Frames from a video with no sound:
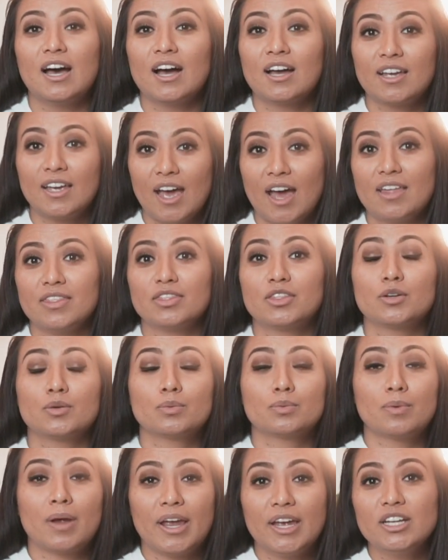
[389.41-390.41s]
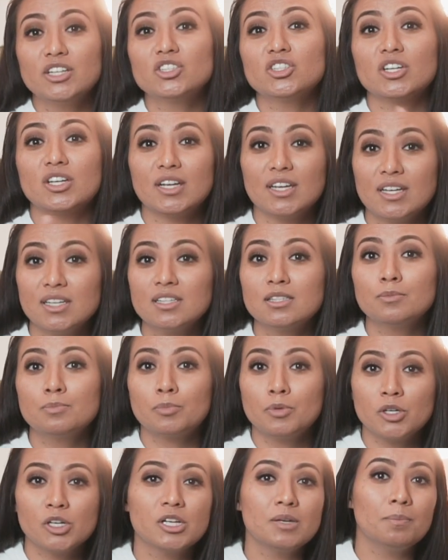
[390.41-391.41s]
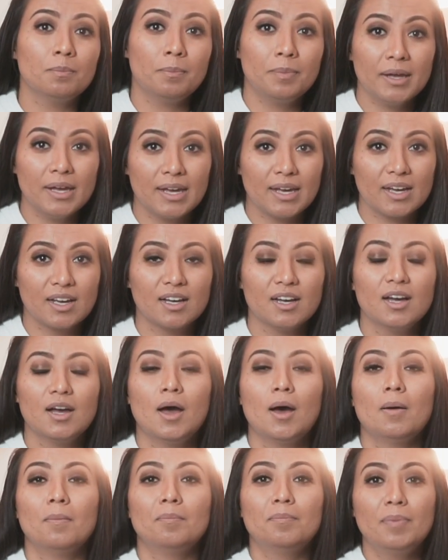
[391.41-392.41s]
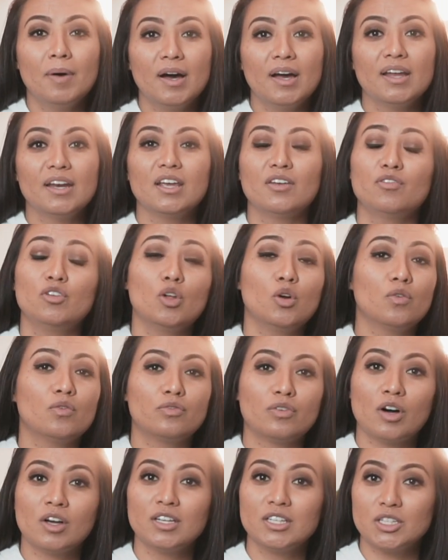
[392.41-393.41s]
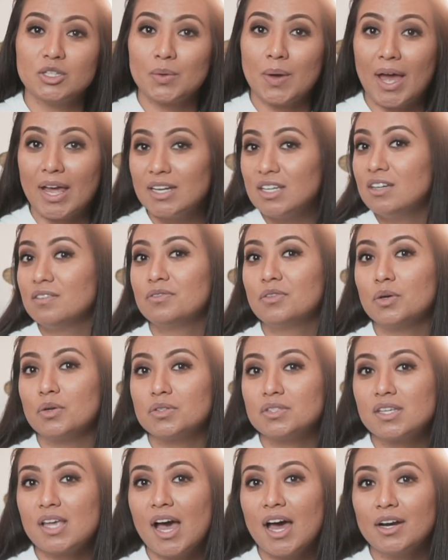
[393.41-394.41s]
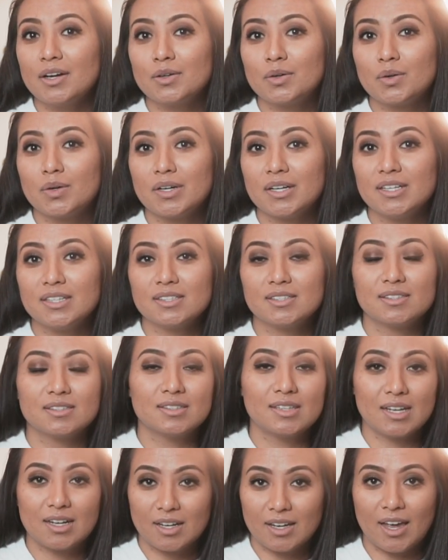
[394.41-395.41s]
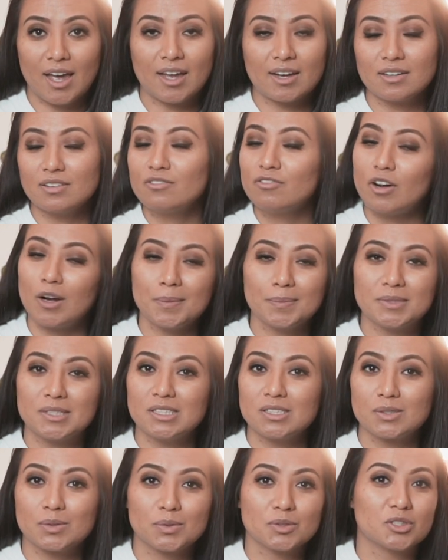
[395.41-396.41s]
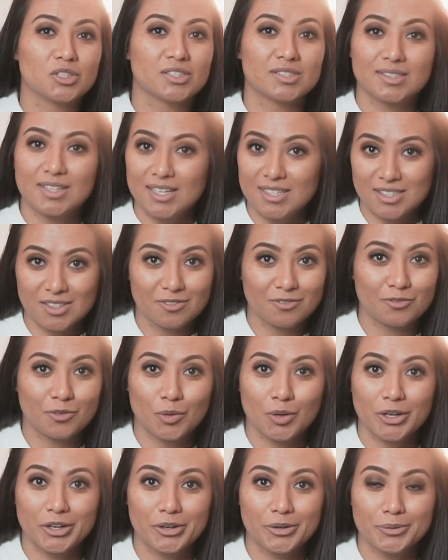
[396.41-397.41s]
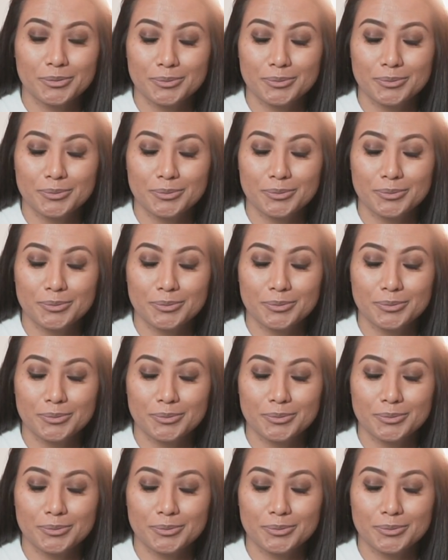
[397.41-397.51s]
Again, the range is pretty big, but if you don't fall into any of those categories, then again, pharmacy school just isn't for you.